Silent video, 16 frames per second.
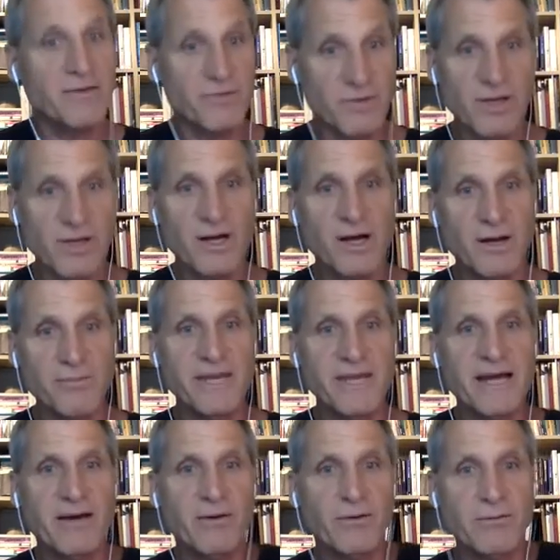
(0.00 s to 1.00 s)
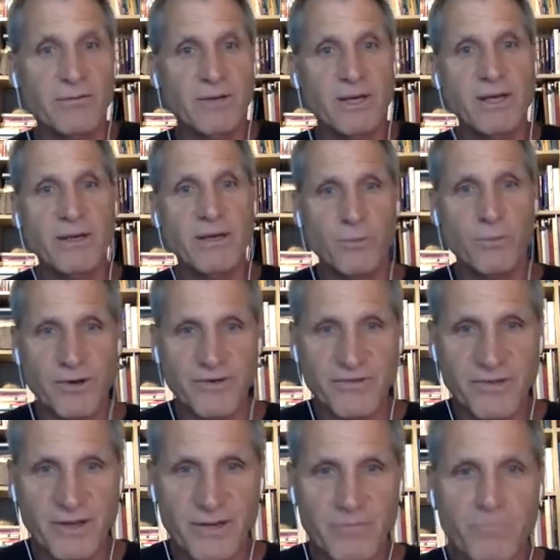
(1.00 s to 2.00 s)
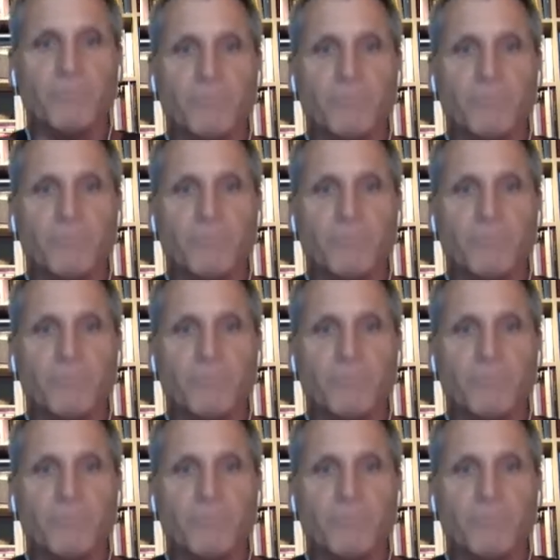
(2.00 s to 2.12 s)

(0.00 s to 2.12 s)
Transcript: To calm down. Whereas the